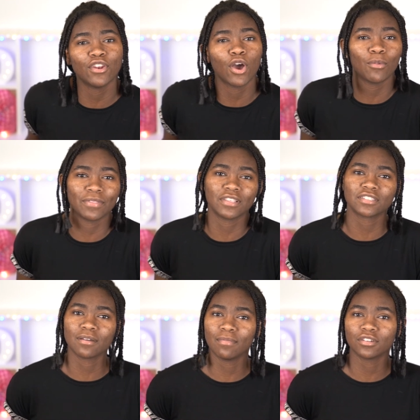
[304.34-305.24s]
know what
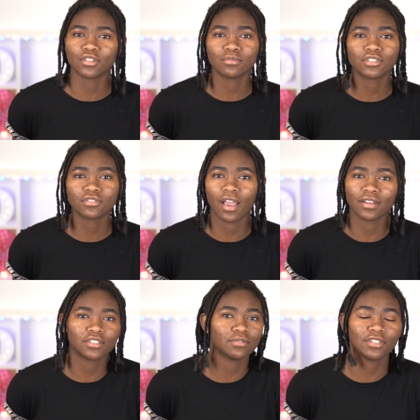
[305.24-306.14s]
this commercial was
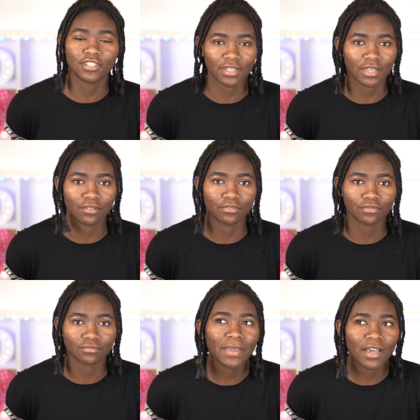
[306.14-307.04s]
trying to
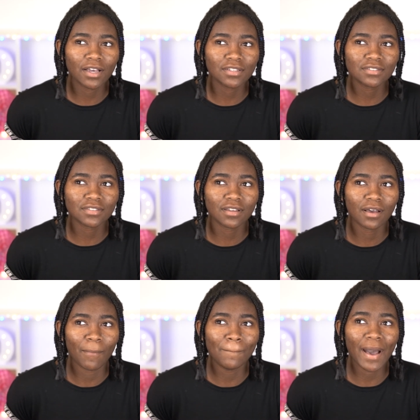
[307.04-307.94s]
achieve. Because
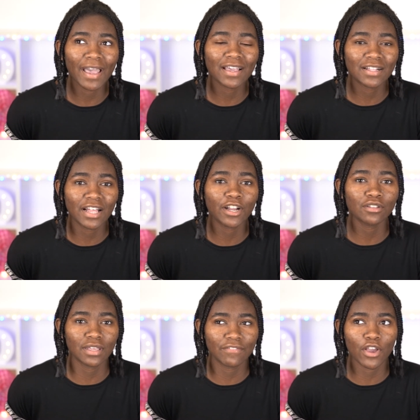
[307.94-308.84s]
by Claire
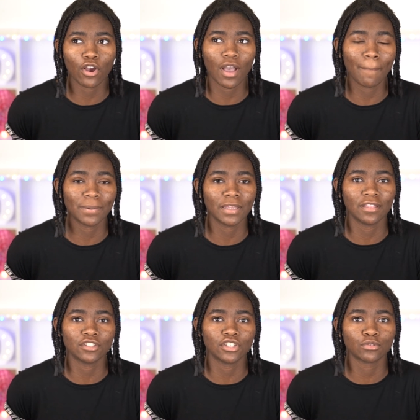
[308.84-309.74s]
leaving her company
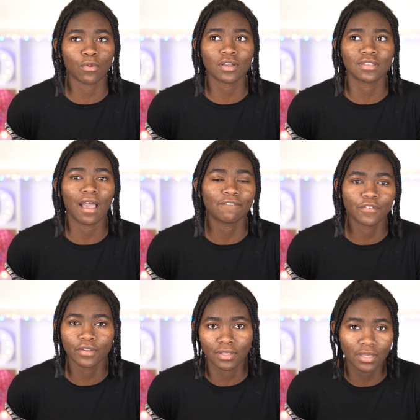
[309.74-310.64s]
that she's worked at
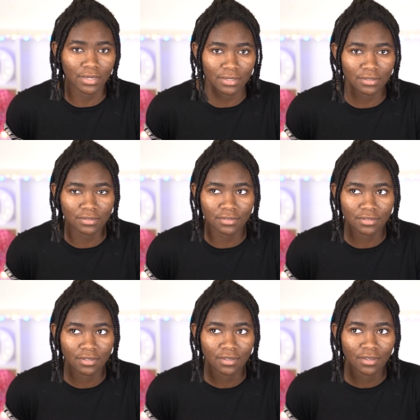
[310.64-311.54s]
for
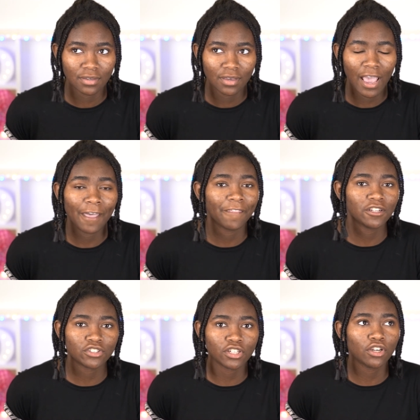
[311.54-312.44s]
years, and
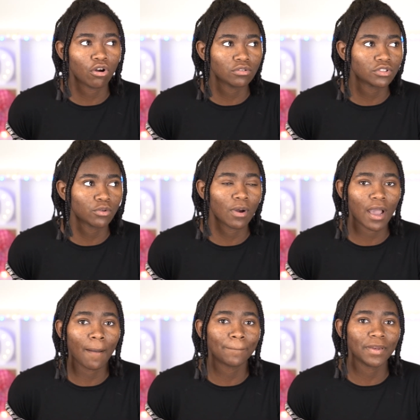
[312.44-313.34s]
then she goes to a
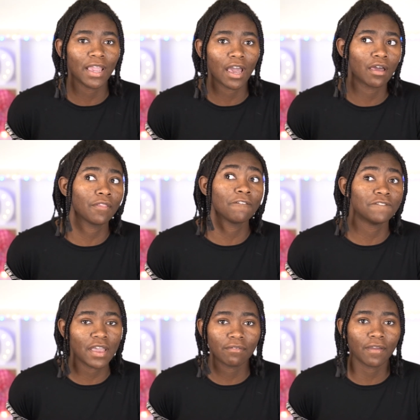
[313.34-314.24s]
company and uh, on the
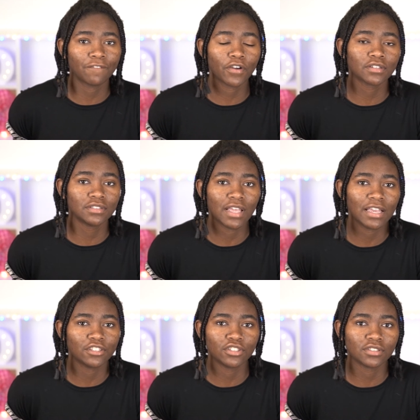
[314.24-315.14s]
very first
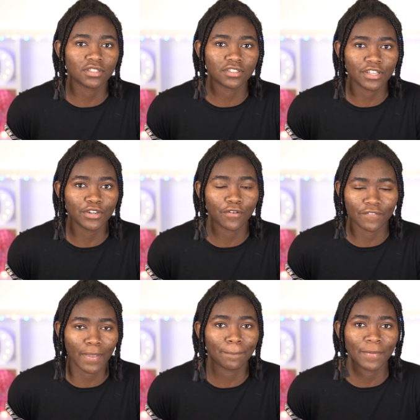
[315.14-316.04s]
day she's the senior
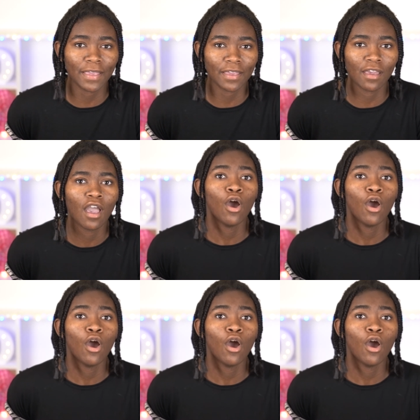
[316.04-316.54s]
VP,